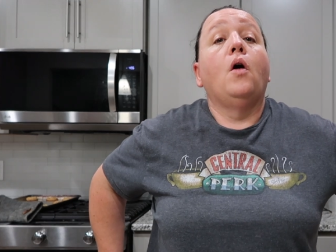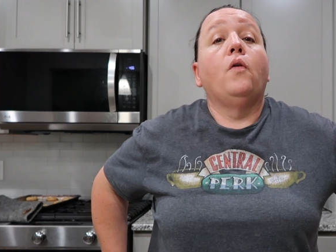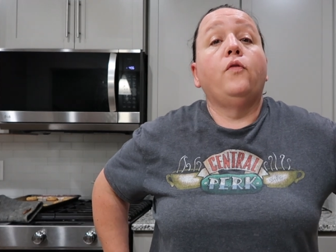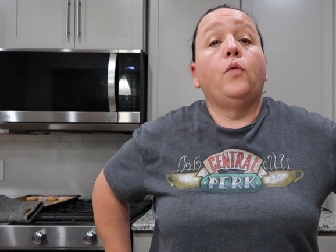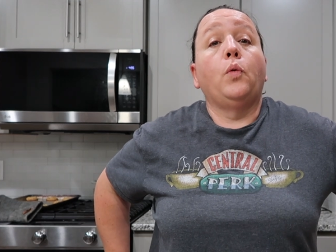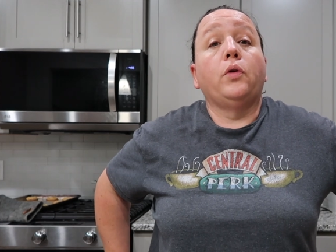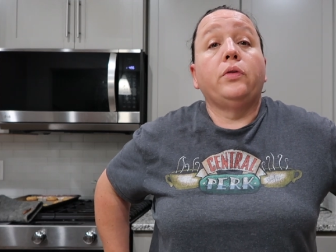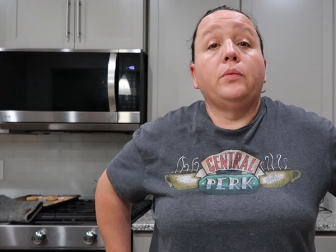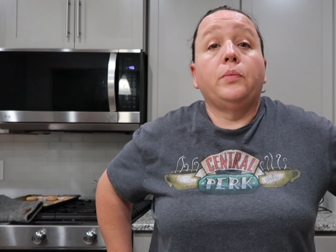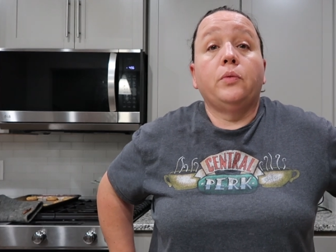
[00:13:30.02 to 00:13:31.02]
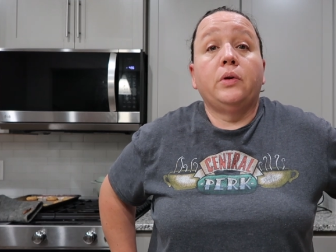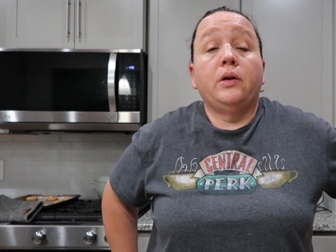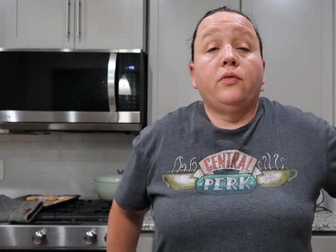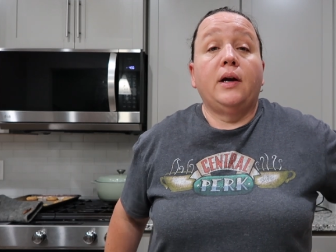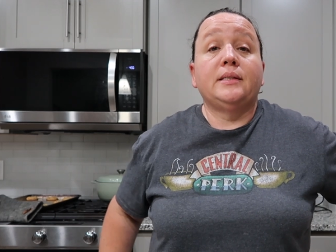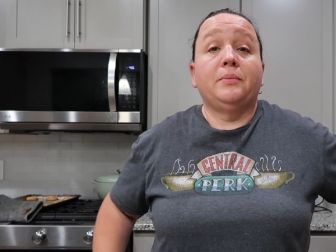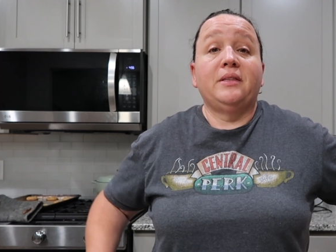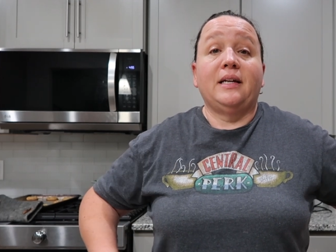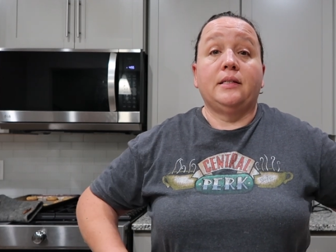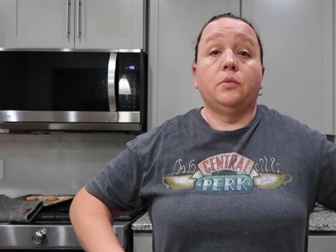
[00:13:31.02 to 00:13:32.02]
for the birria fries,
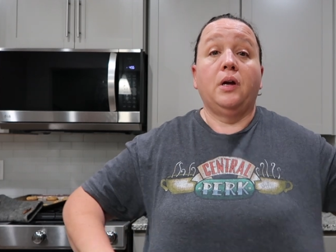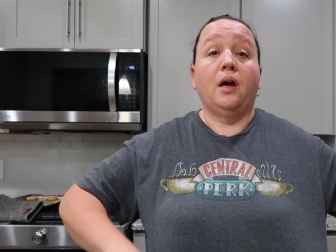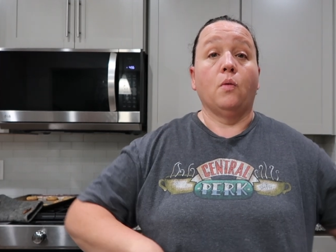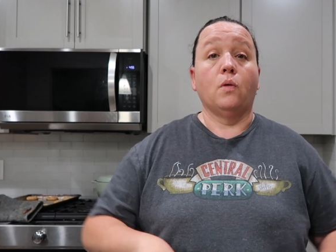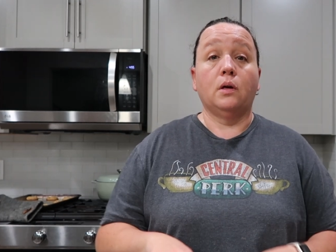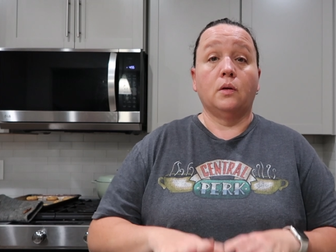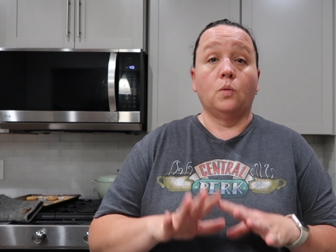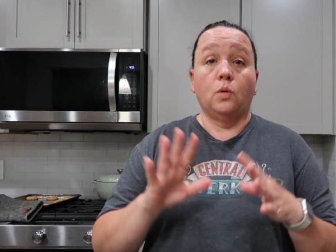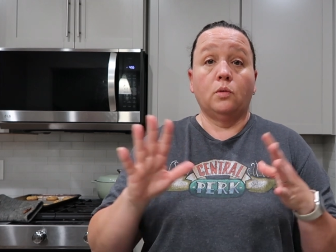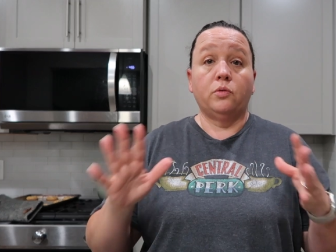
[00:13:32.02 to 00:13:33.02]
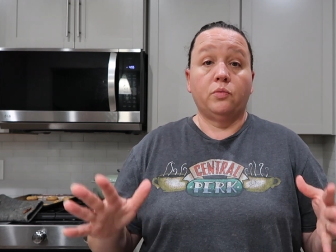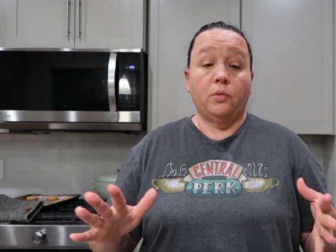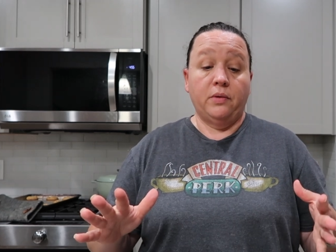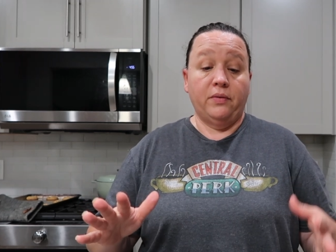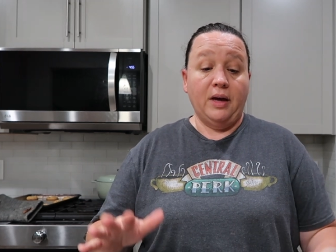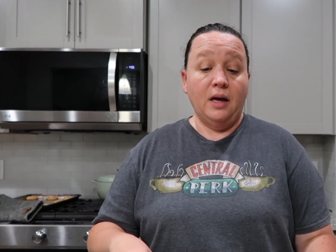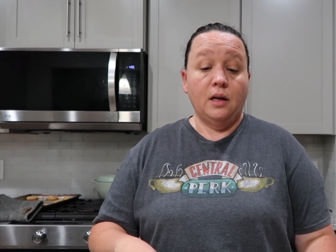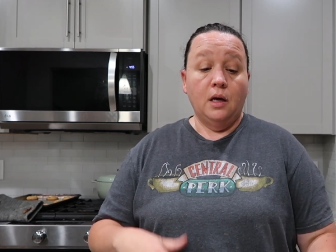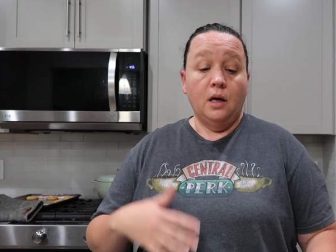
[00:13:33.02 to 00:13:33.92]
but that's okay. We're going to work with what we've got.